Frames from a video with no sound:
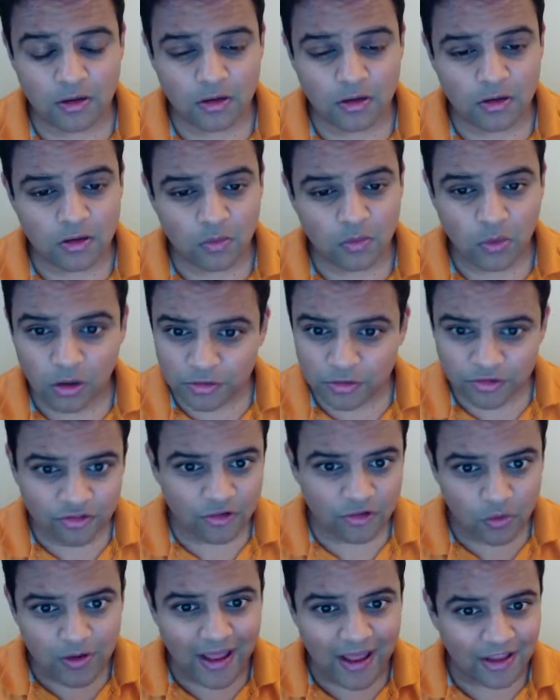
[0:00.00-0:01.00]
Well, just
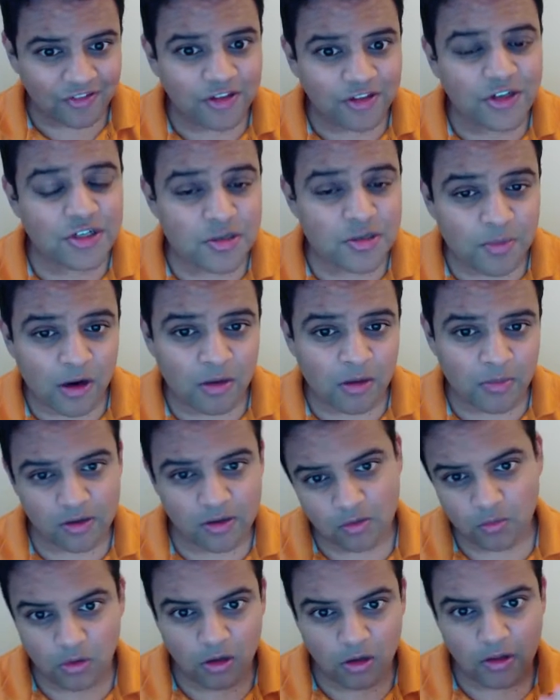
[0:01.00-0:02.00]
go and ask each department,
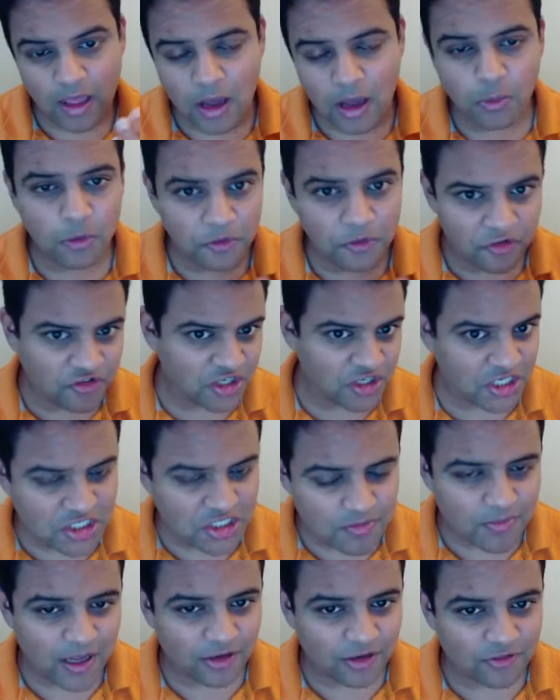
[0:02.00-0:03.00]
well, how will this change
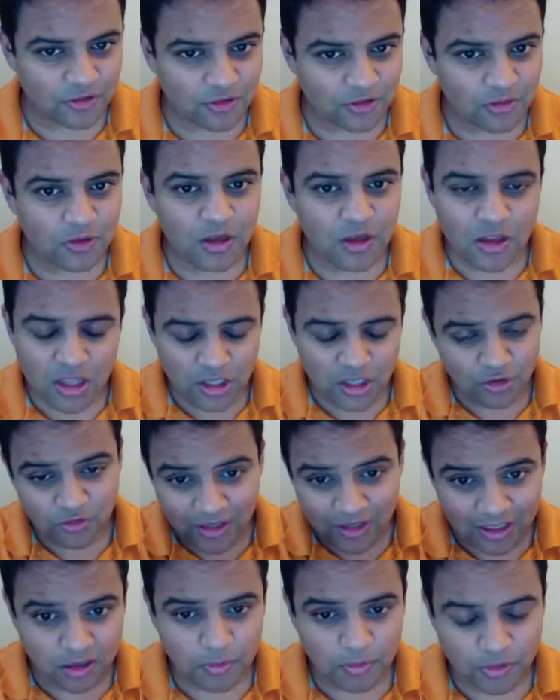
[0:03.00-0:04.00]
impact you? You
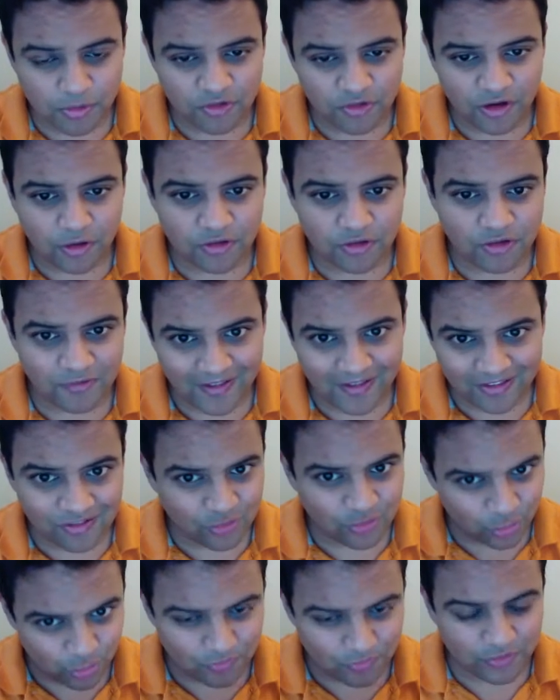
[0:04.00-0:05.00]
take up the results, and that's
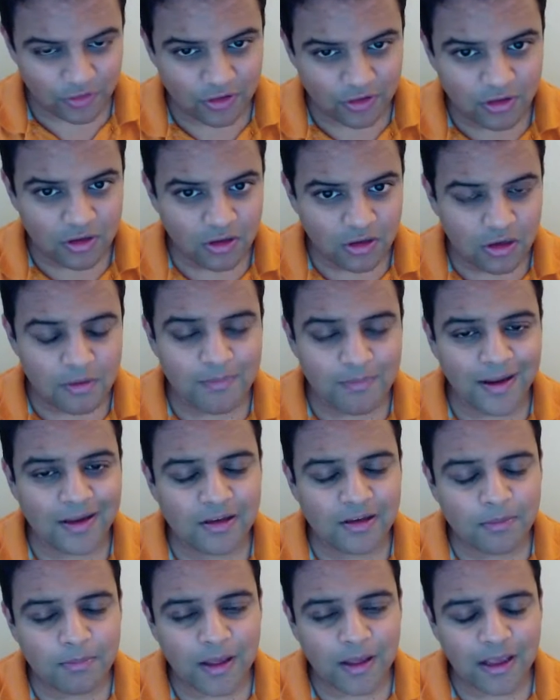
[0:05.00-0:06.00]
sort of the combined
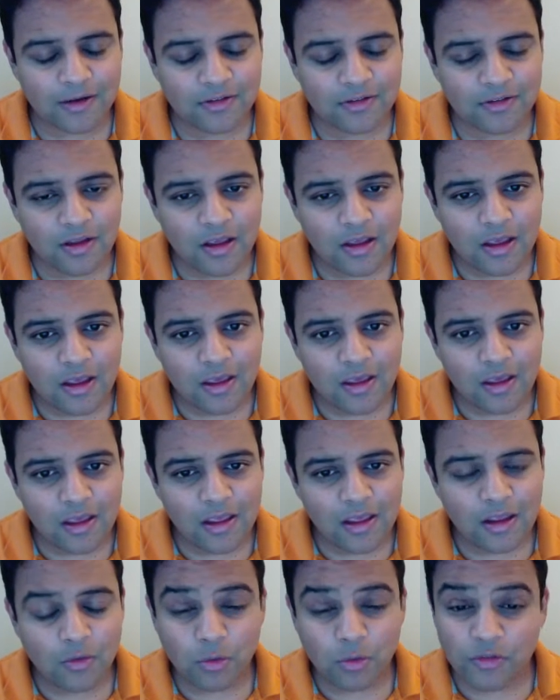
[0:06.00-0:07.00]
impact.
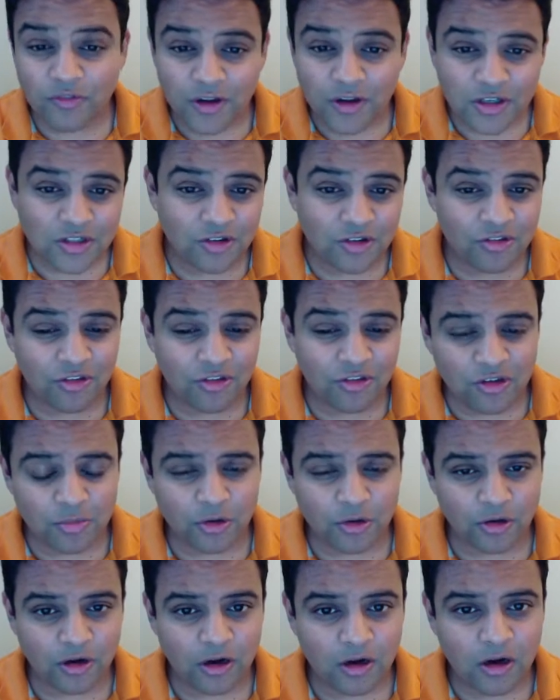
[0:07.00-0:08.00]
And with functions, it's
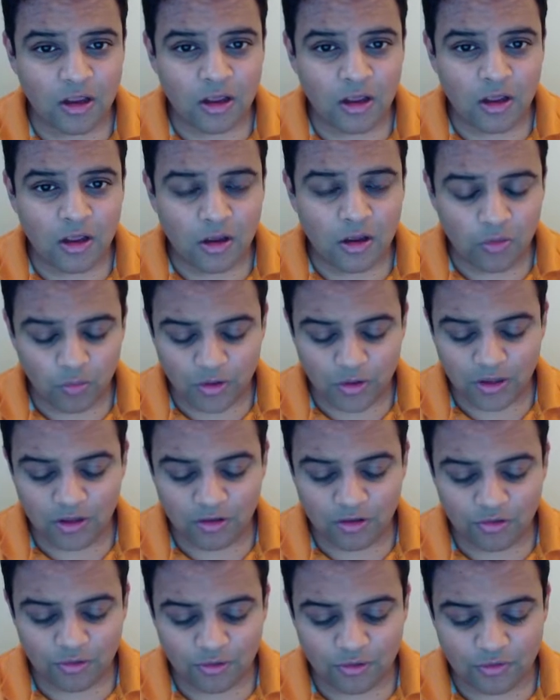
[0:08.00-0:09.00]
similar. We
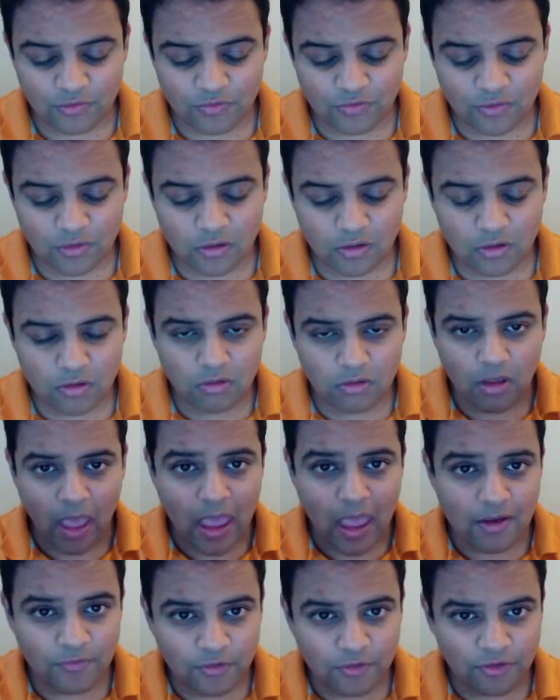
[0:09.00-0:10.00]
sort of
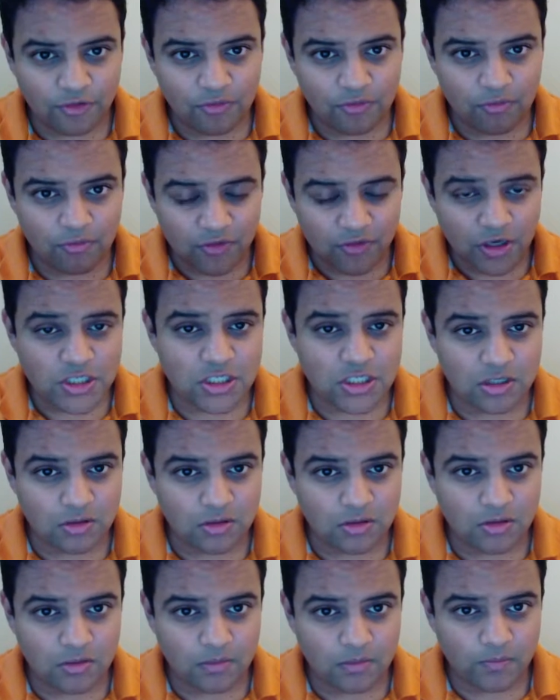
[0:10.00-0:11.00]
have this
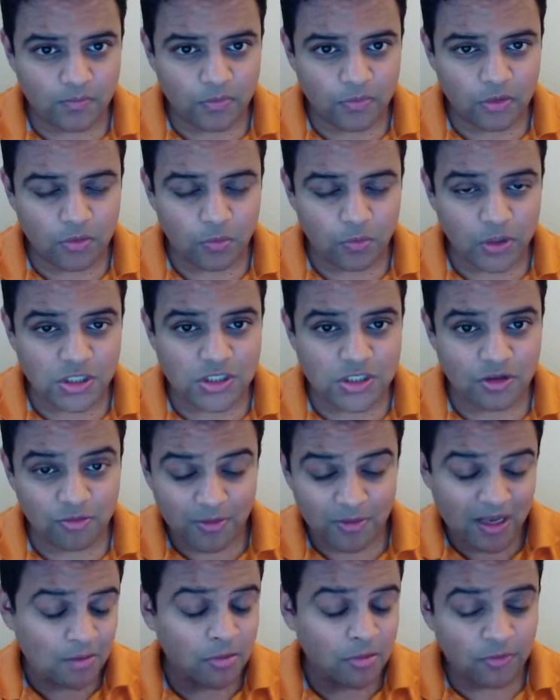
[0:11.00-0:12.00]
function which is
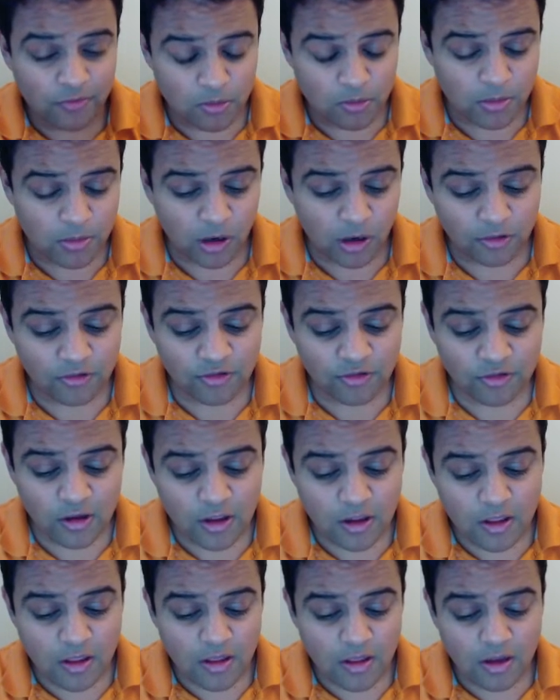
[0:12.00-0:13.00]
made up of a few parts,
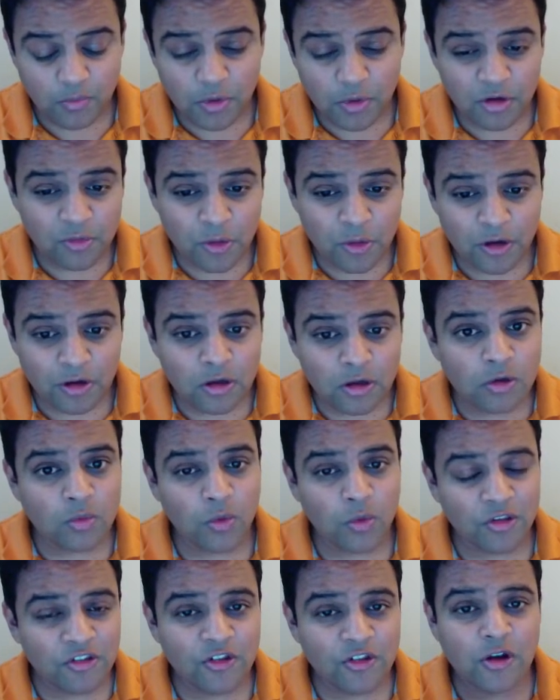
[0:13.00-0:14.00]
and we just want to know
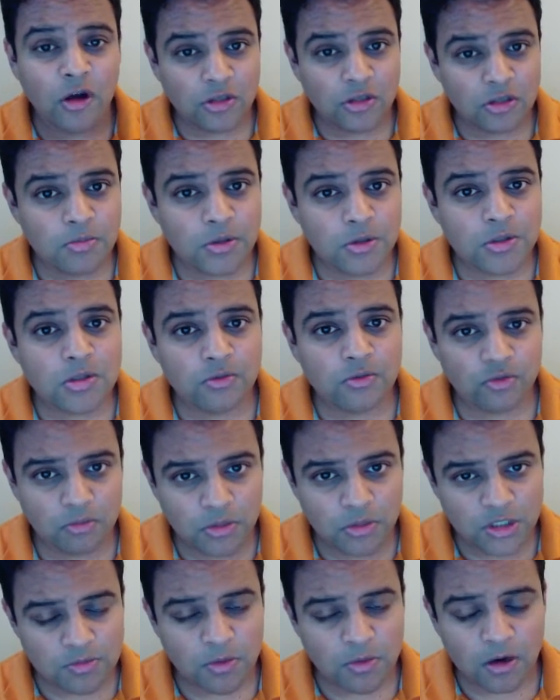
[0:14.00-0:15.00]
what's the contribution from
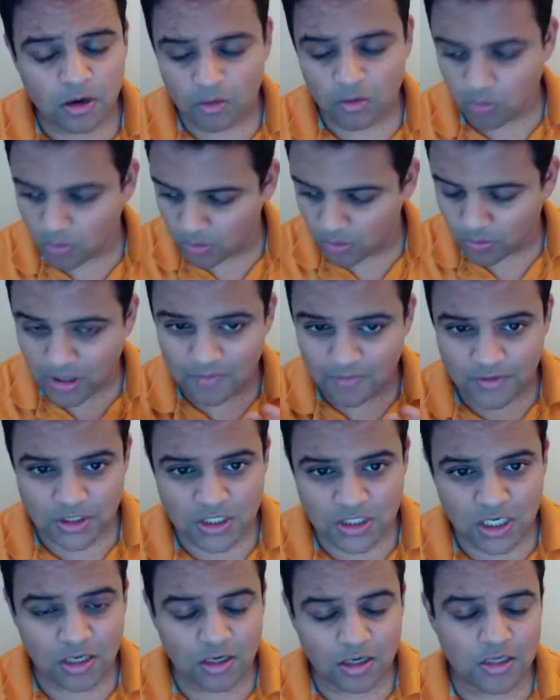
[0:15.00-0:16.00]
each part. When we have a
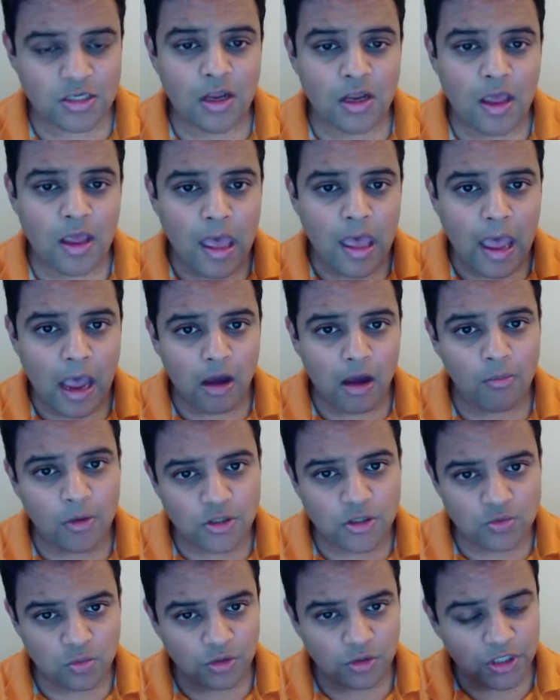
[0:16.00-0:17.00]
change, how
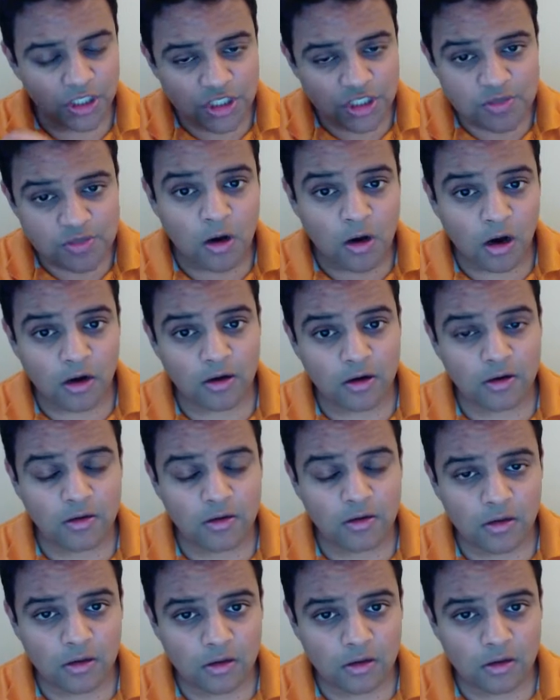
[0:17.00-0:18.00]
much will each part
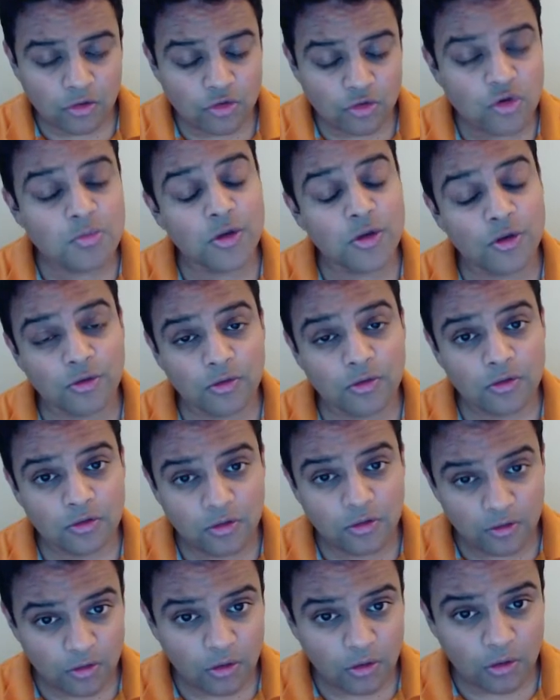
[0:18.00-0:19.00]
contribute to
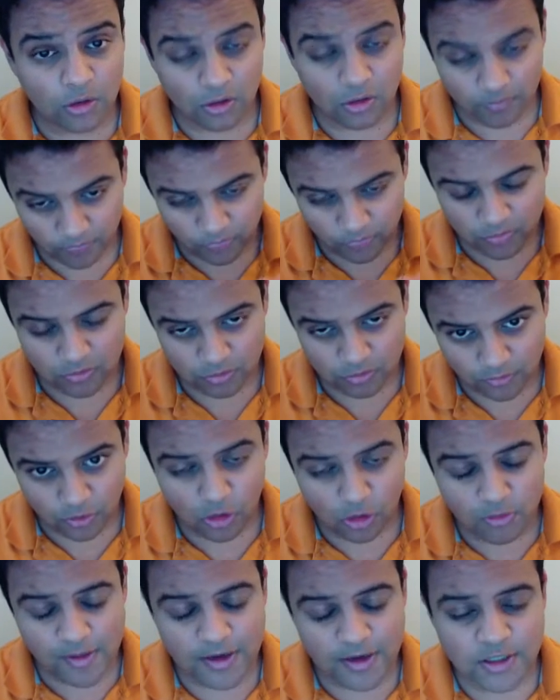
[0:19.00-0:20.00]
the whole
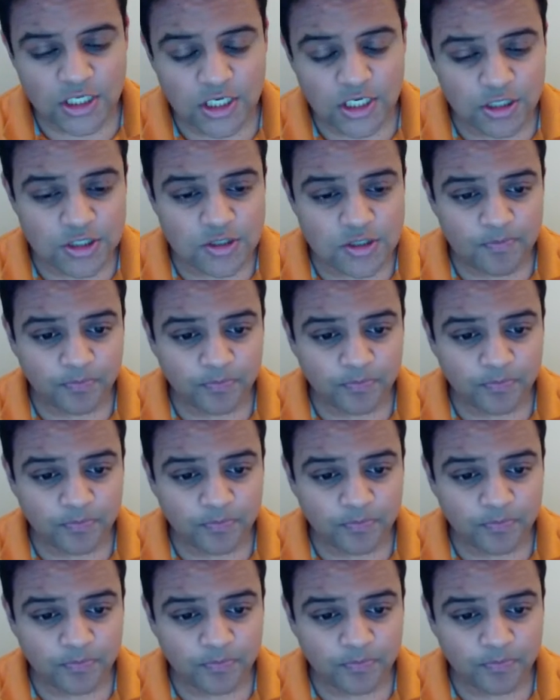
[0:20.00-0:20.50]
amount of change?